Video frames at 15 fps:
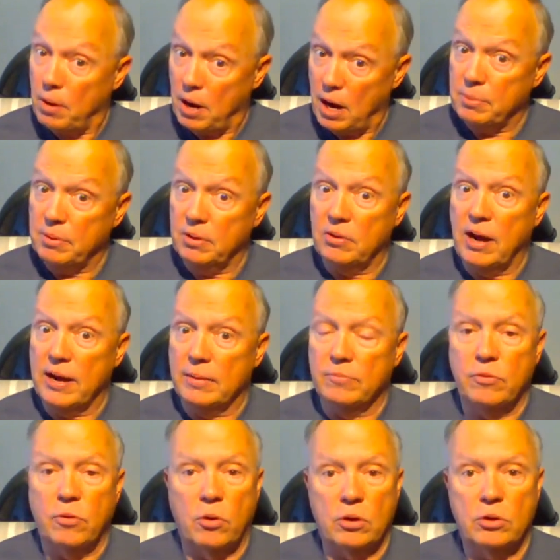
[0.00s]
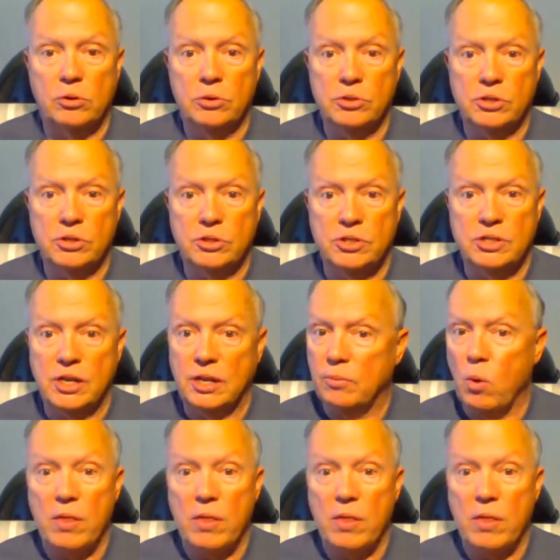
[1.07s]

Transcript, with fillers: popular item for cruisers.